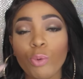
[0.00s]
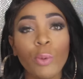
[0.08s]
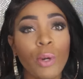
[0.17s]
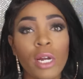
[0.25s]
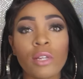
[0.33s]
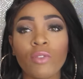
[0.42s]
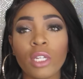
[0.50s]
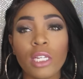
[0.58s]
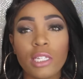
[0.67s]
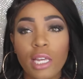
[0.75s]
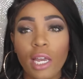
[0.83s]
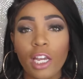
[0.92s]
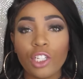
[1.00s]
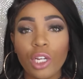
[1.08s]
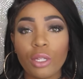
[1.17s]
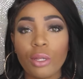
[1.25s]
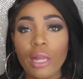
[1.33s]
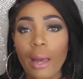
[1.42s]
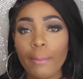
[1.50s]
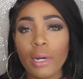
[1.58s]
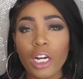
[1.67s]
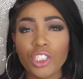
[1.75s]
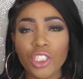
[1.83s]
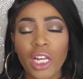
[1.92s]
We weren't really seeing each other that
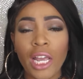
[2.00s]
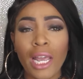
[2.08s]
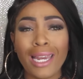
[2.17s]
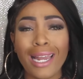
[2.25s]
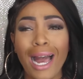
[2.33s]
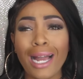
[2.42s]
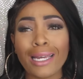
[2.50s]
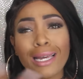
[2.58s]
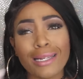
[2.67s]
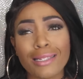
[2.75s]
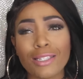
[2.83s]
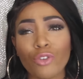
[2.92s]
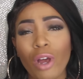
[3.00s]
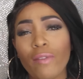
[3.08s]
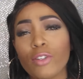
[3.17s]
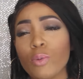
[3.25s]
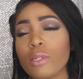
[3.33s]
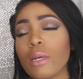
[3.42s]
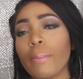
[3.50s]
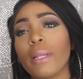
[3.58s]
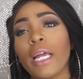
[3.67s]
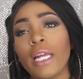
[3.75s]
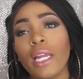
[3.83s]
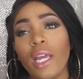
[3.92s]
much, and I guess Travis was
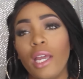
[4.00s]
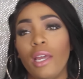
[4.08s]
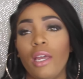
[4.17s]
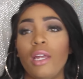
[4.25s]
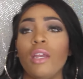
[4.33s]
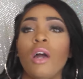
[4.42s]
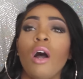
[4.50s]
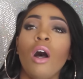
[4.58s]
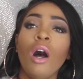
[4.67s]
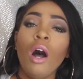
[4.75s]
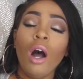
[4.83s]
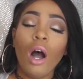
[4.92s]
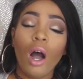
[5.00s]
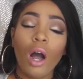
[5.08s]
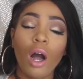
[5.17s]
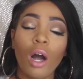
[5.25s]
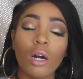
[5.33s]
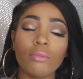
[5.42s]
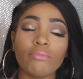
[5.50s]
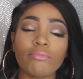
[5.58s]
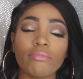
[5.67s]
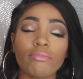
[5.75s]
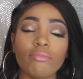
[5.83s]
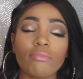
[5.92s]
complaining,
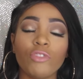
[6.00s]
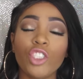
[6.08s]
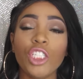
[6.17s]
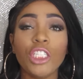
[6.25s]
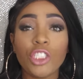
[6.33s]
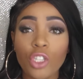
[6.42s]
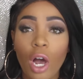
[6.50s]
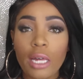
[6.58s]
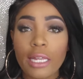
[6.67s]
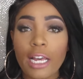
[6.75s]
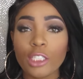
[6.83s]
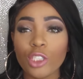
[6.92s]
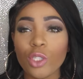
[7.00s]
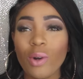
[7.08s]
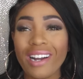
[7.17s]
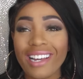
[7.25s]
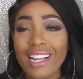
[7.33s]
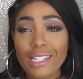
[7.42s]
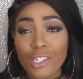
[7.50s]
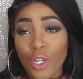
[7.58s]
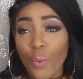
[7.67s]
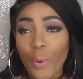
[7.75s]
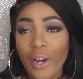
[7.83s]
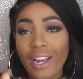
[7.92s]
and she saw that. So I guess
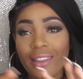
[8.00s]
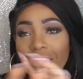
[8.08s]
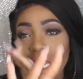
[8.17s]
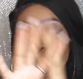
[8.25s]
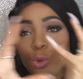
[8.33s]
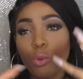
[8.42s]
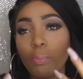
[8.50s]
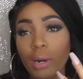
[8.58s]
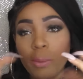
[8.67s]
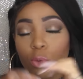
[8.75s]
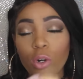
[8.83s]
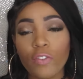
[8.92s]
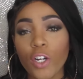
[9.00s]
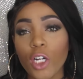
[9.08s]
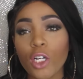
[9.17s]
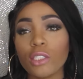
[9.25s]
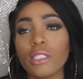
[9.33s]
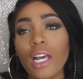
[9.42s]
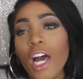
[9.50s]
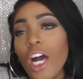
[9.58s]
somewhere in that little bubble of hers,